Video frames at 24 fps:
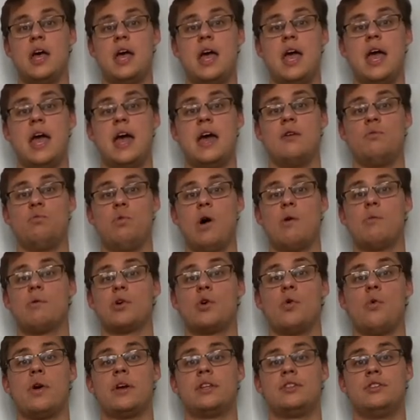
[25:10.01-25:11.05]
and what we're
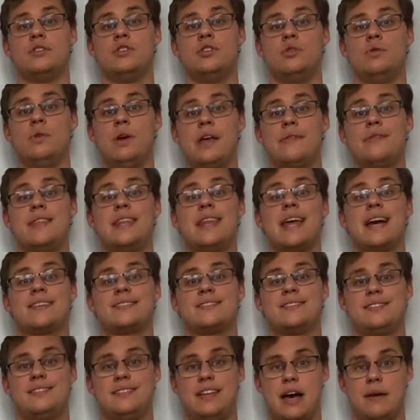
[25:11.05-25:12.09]
going to do in the
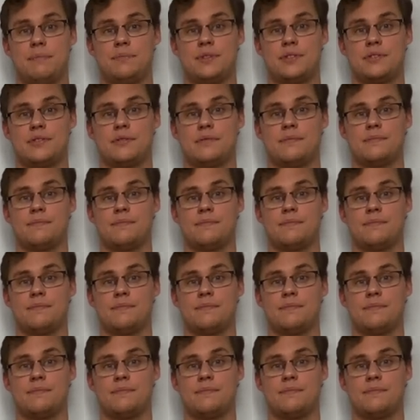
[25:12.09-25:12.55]
next steps.